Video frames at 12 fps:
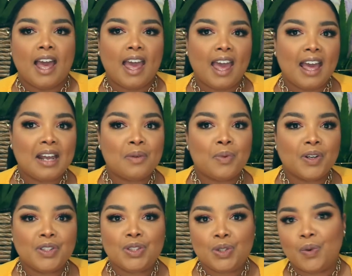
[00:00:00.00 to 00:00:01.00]
And
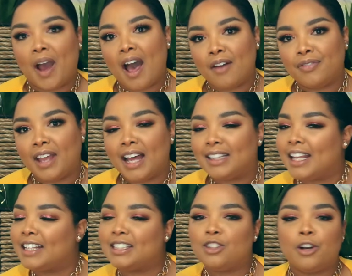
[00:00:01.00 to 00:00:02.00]
once you have that,
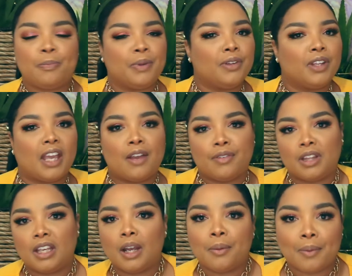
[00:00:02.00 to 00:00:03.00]
like, start building
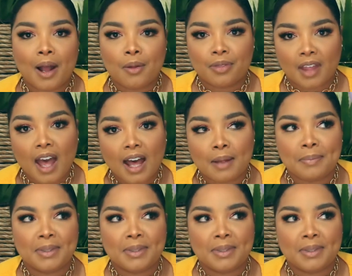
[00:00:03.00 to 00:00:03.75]
everything around that,